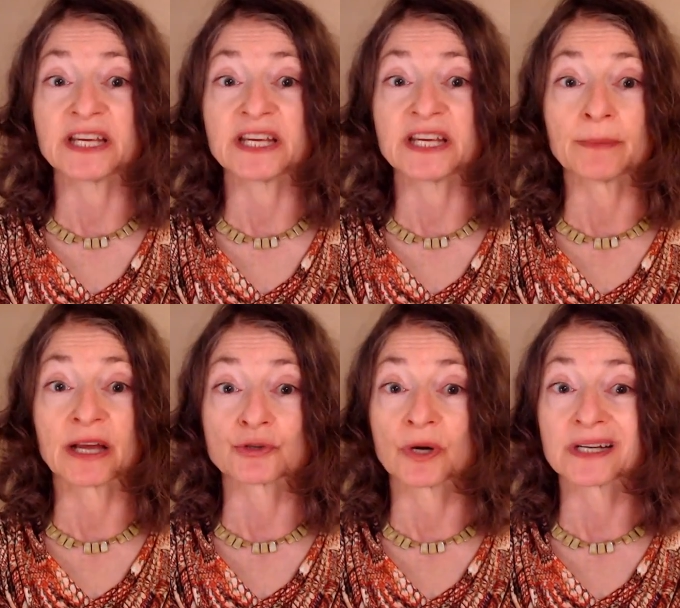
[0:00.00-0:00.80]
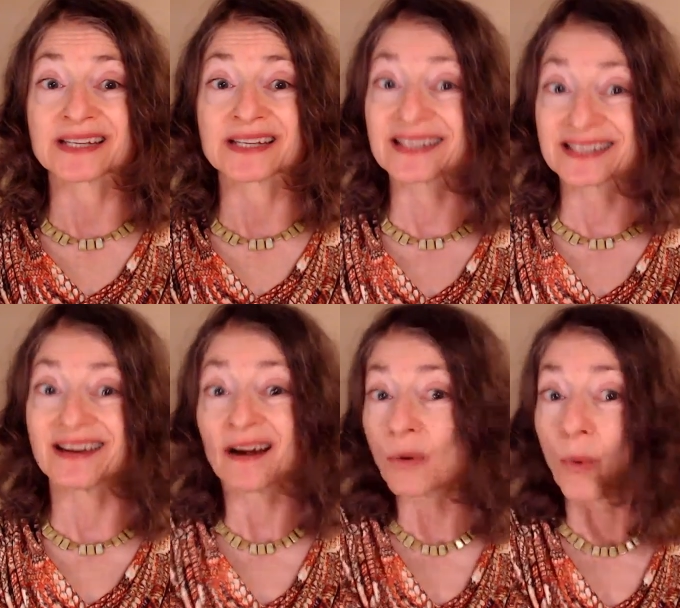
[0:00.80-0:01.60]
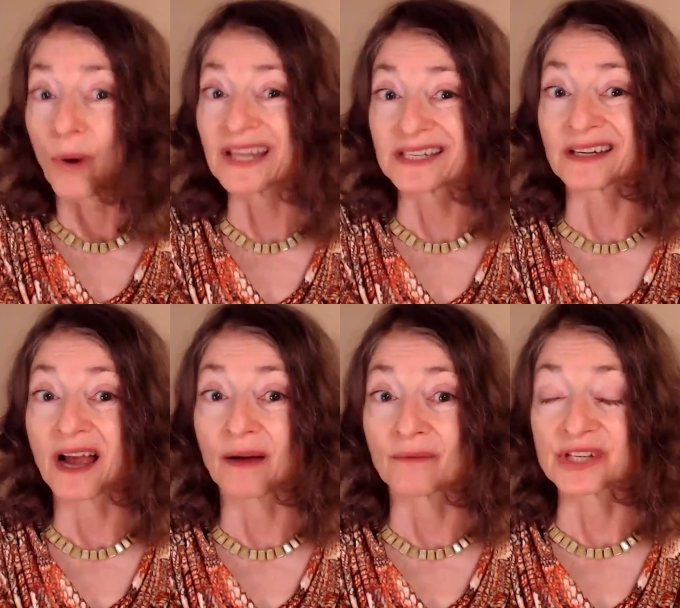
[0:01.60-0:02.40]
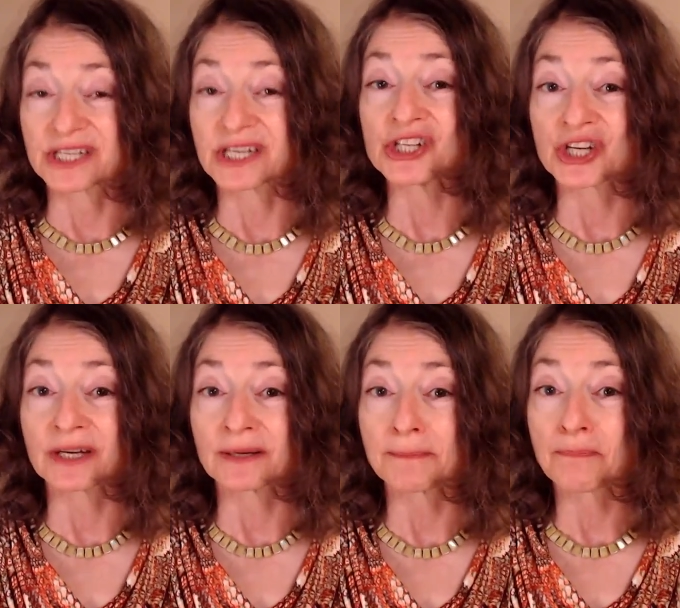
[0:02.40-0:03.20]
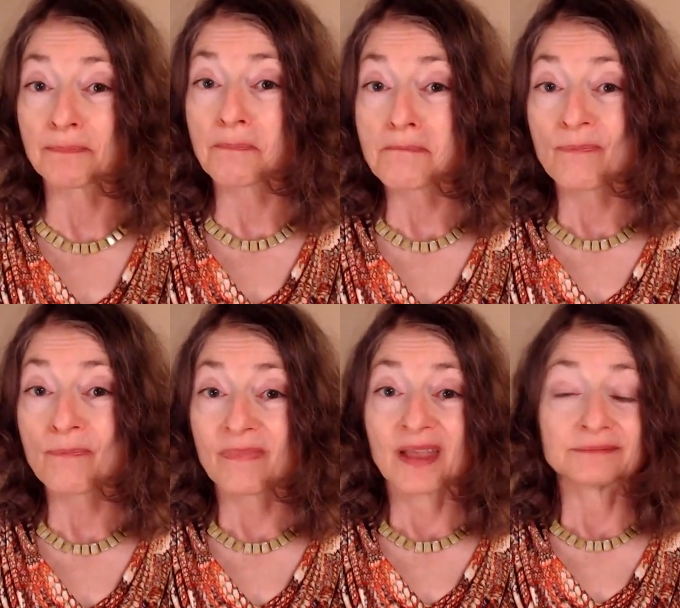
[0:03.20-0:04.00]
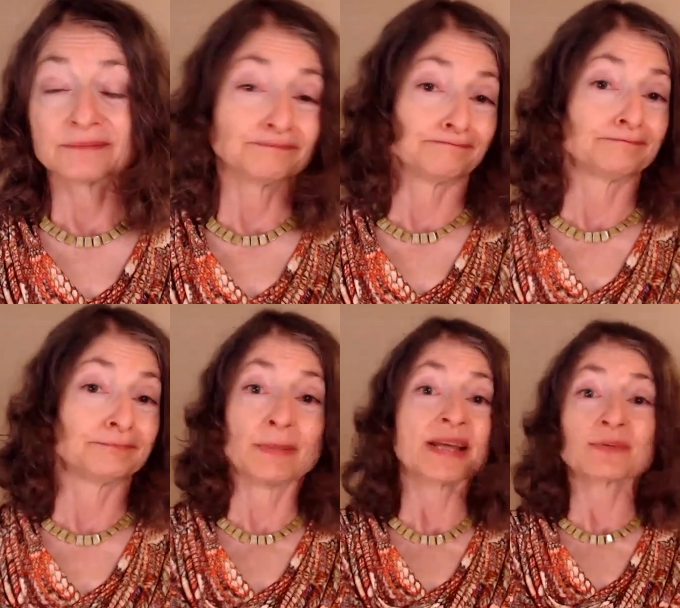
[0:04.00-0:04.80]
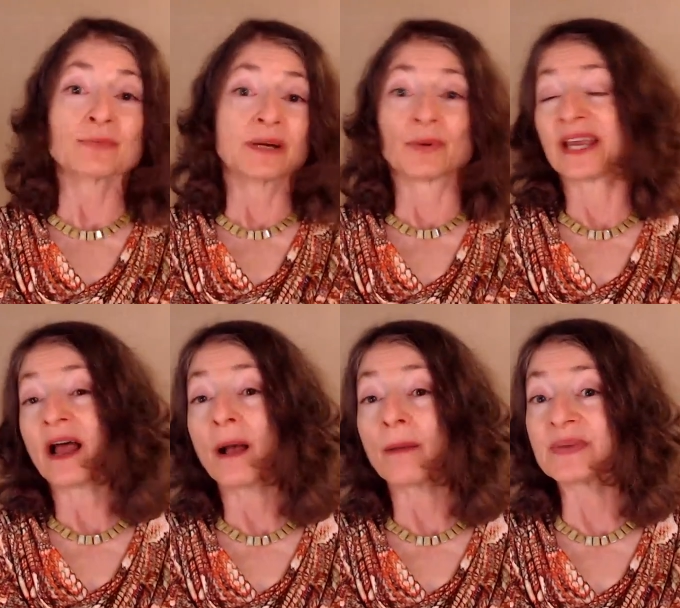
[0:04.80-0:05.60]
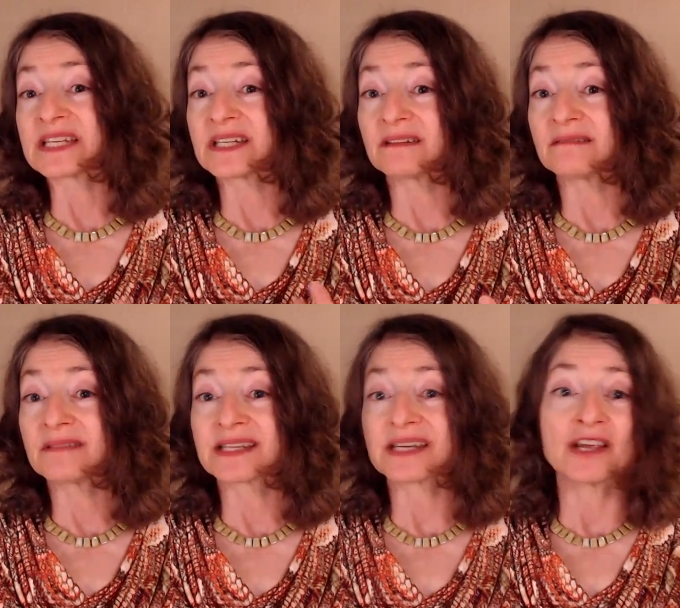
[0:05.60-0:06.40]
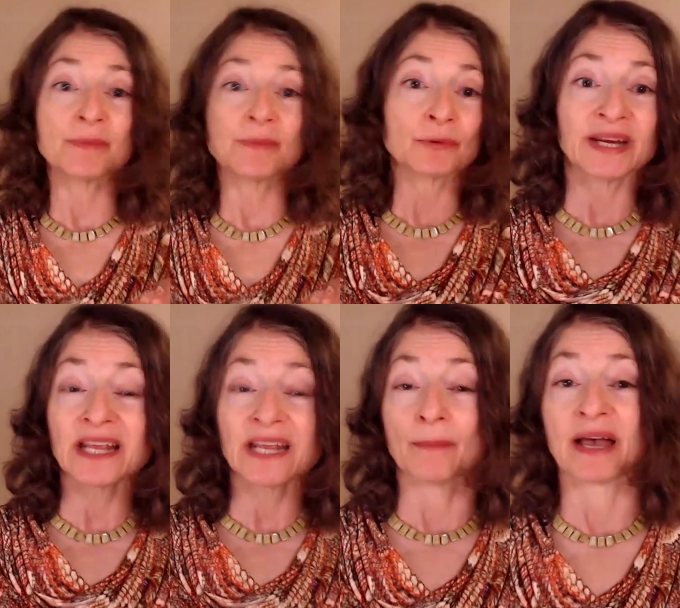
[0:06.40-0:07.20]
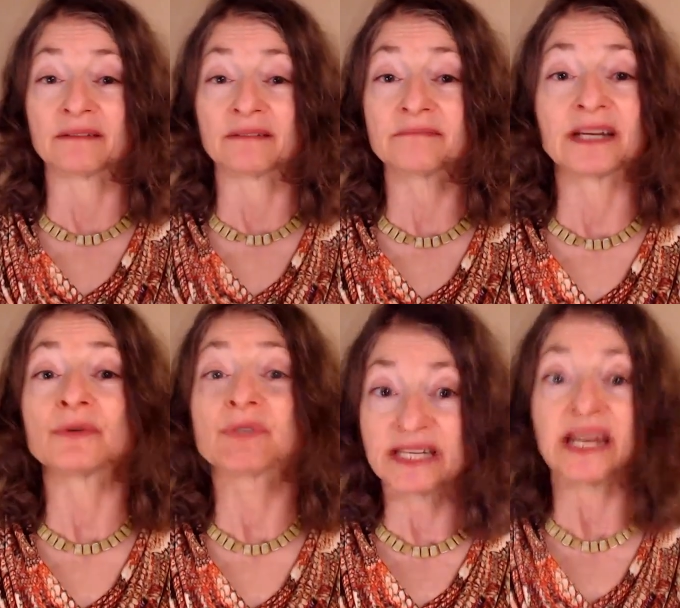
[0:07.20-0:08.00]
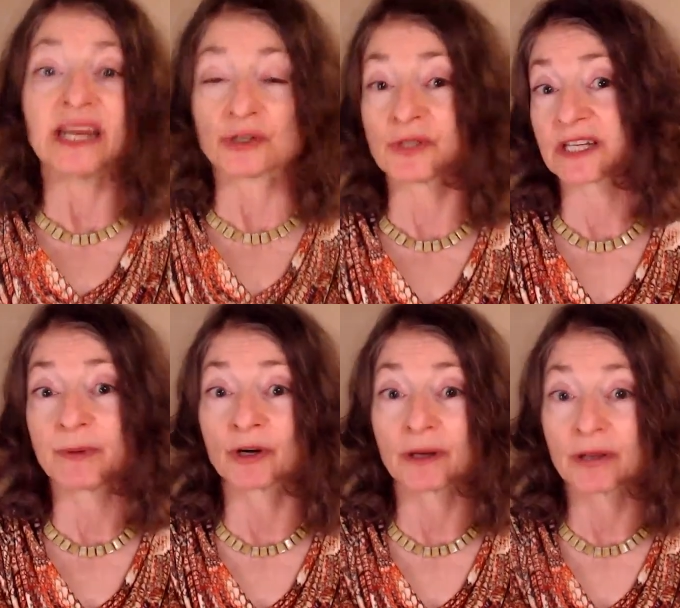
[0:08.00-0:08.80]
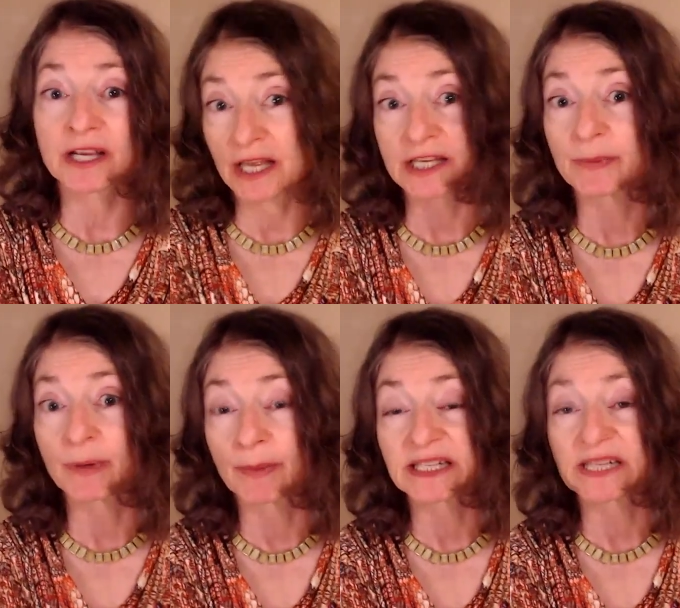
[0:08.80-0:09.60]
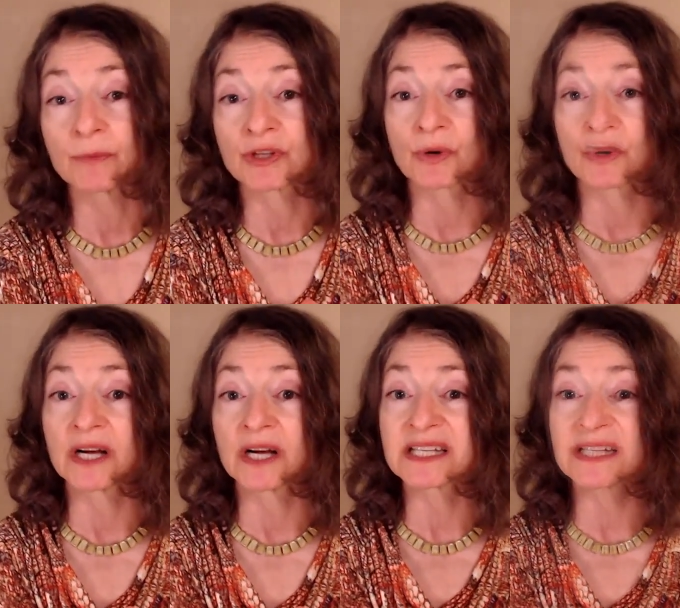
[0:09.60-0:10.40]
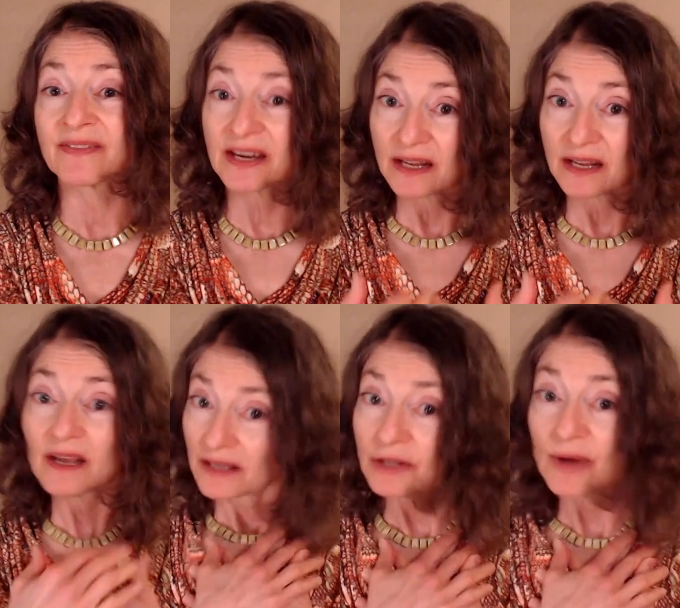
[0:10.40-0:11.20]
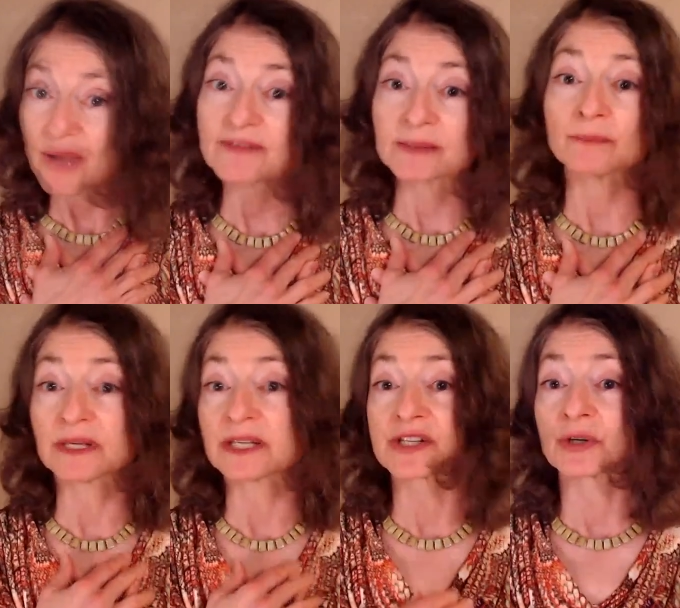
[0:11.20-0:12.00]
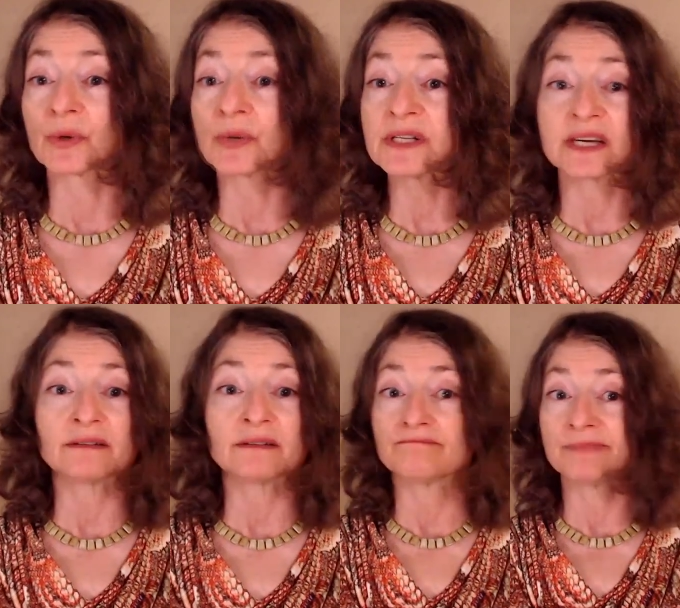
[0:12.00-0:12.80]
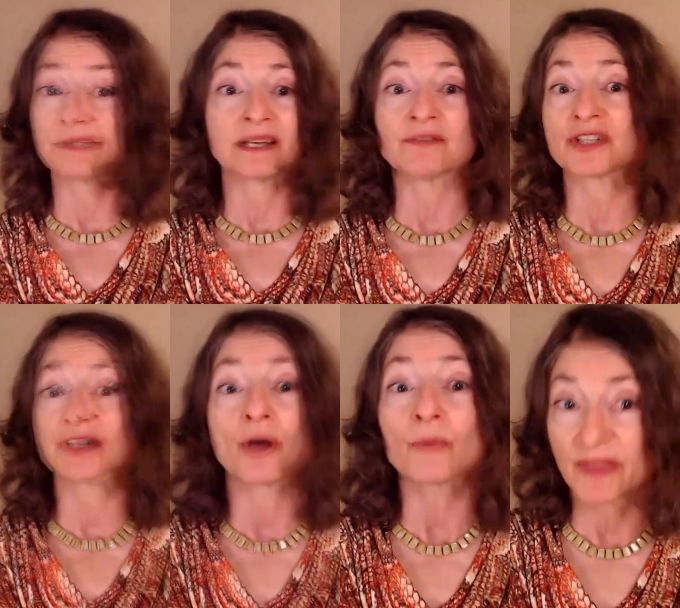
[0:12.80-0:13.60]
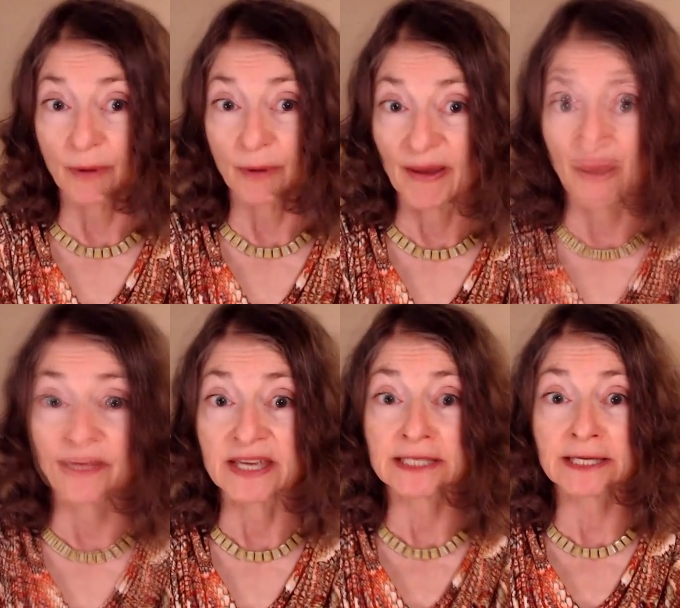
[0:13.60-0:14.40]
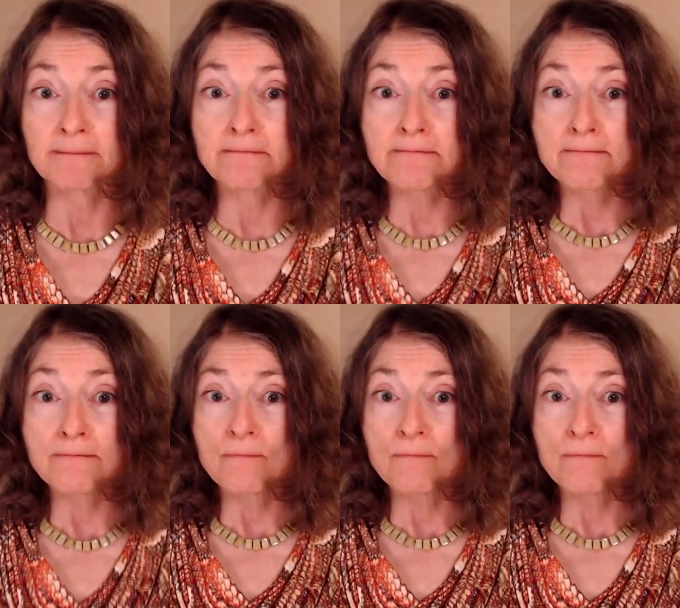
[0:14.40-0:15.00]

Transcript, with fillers: with your teen about drugs, and it's not a one and done conversation. The best way to bring it up is to say you've been reading about, you know, teenagers exper- experimenting with drugs, and that, you know, you have some concerns and you'd love to talk with him about this.